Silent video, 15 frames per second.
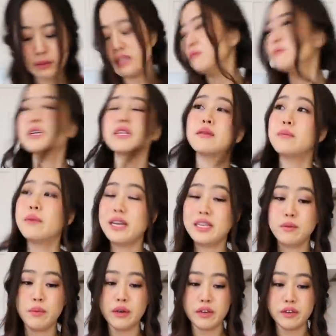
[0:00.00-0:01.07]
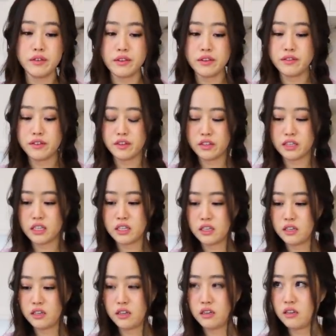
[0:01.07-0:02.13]
about to make the best ball you've ever seen.
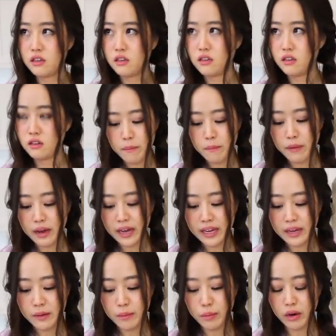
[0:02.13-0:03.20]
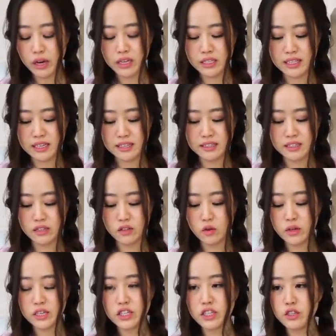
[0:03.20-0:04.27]
My process is
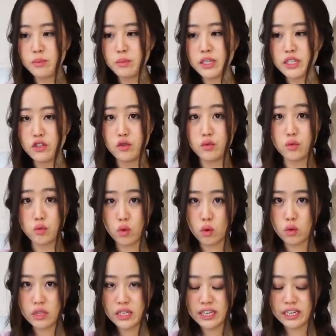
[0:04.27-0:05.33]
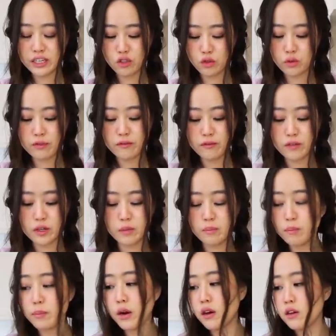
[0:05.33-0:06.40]
going to be to roll it into a
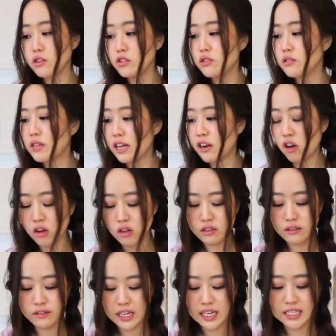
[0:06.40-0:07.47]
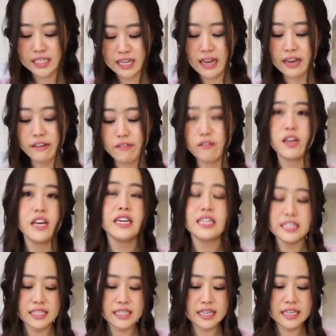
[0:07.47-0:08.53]
firm ball so that all of it is kind of
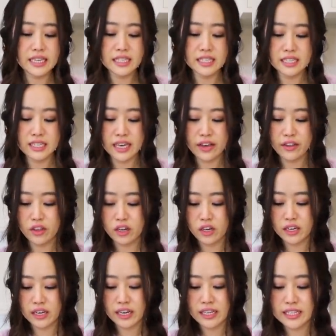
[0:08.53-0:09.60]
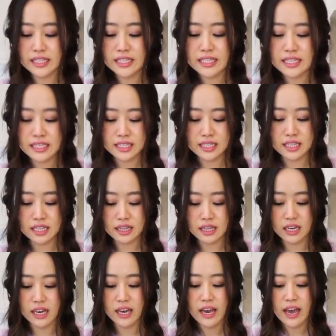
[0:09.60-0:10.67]
sticking together
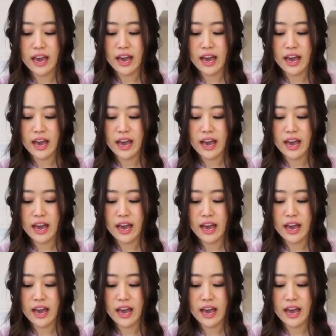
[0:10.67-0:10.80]
consistently.